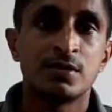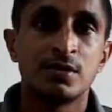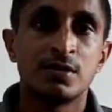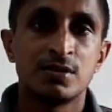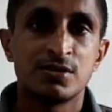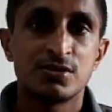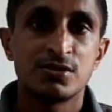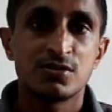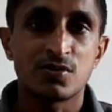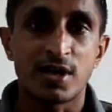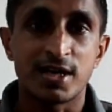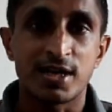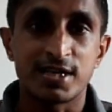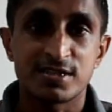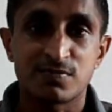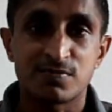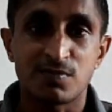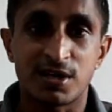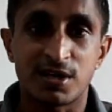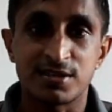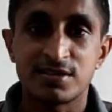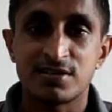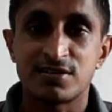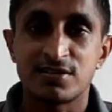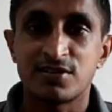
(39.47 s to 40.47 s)
so as
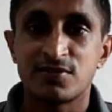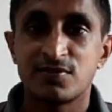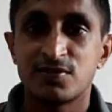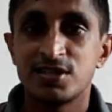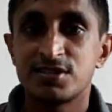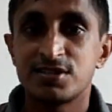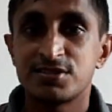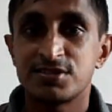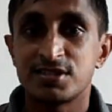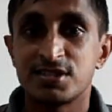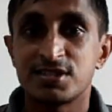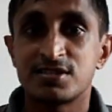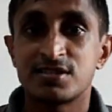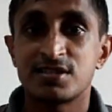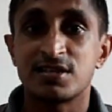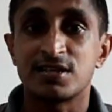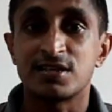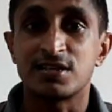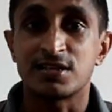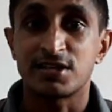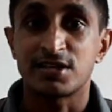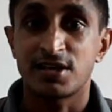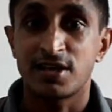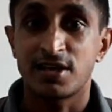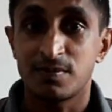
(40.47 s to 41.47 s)
mother reveals this
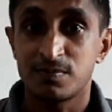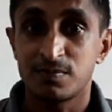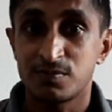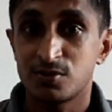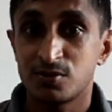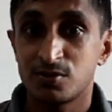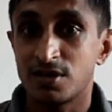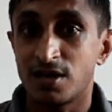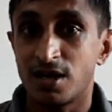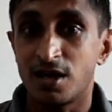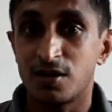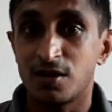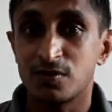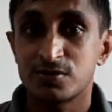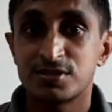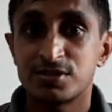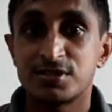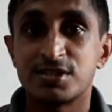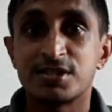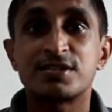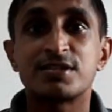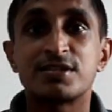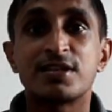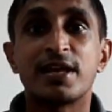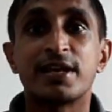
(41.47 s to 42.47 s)
uh, came to the house
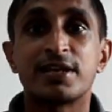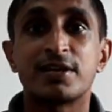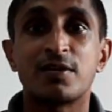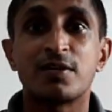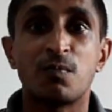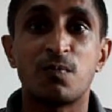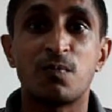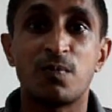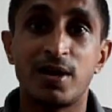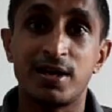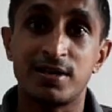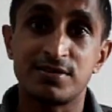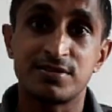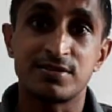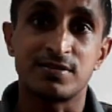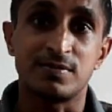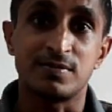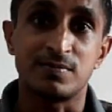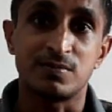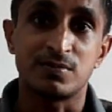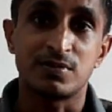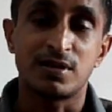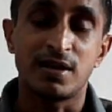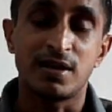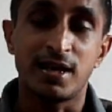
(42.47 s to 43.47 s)
just like a
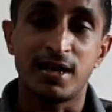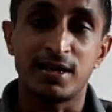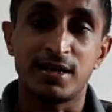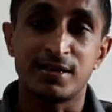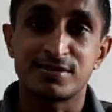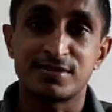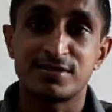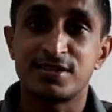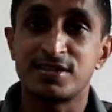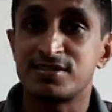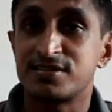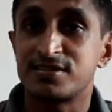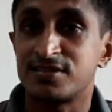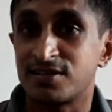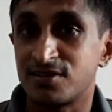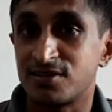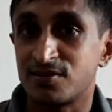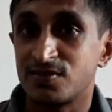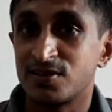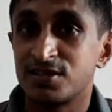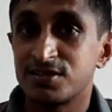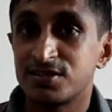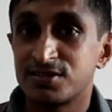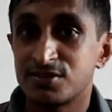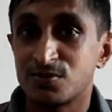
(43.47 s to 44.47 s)
phantom. As this
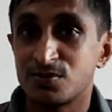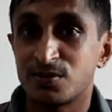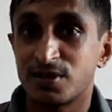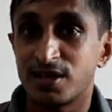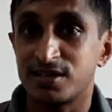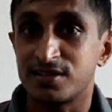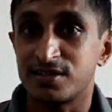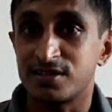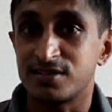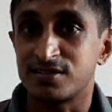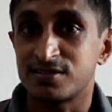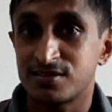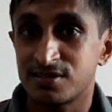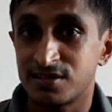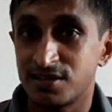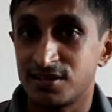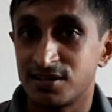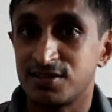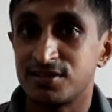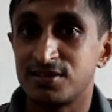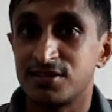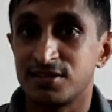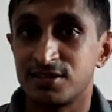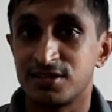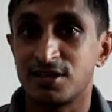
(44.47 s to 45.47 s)
reveals, you can
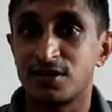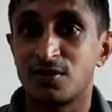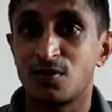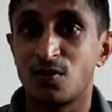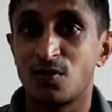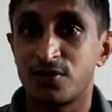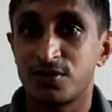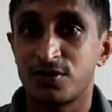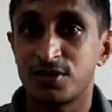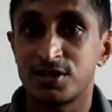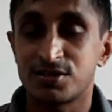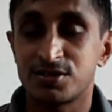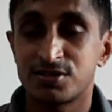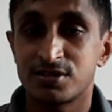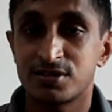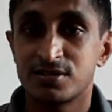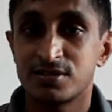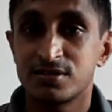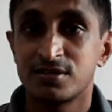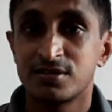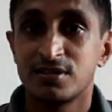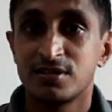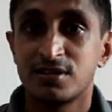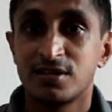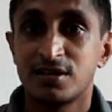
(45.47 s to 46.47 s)
see it in the quotation.
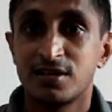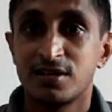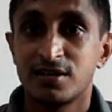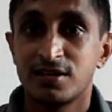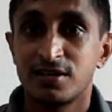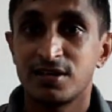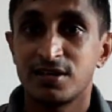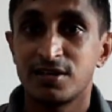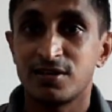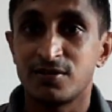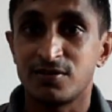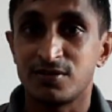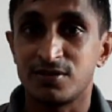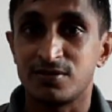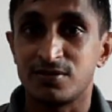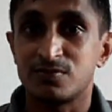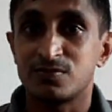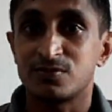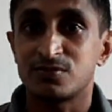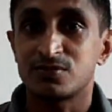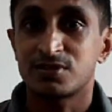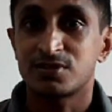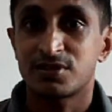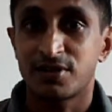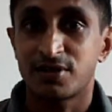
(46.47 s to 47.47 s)
He
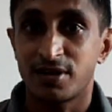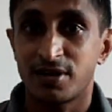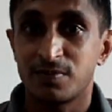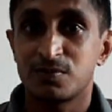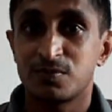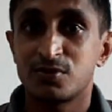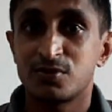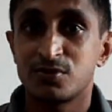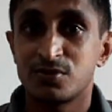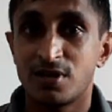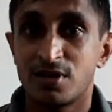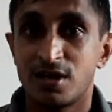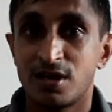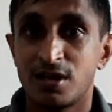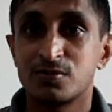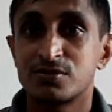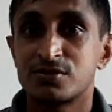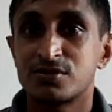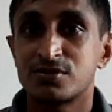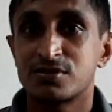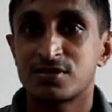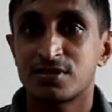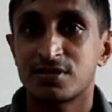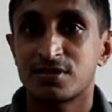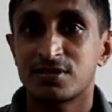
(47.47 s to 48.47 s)
came to the
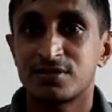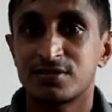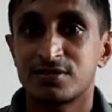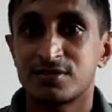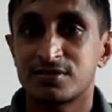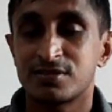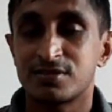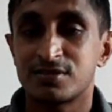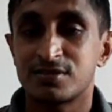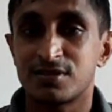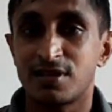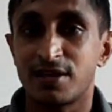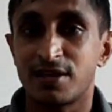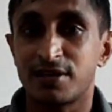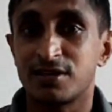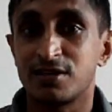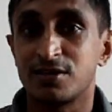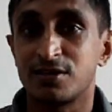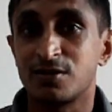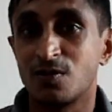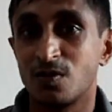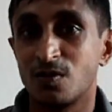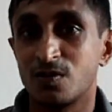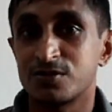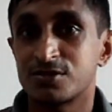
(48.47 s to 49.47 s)
house just like a
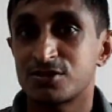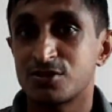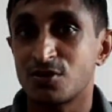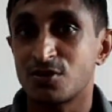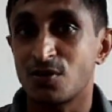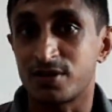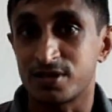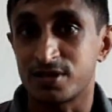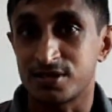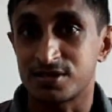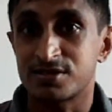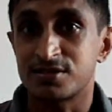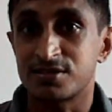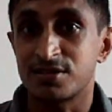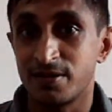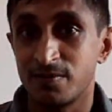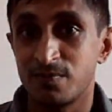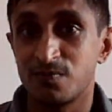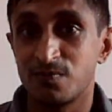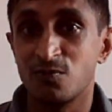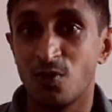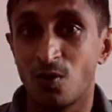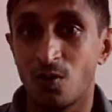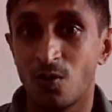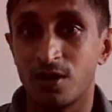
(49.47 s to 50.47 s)
ghost or a
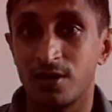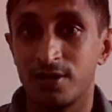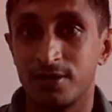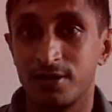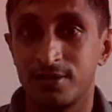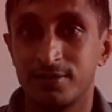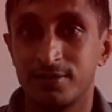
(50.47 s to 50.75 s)
sleepwalker.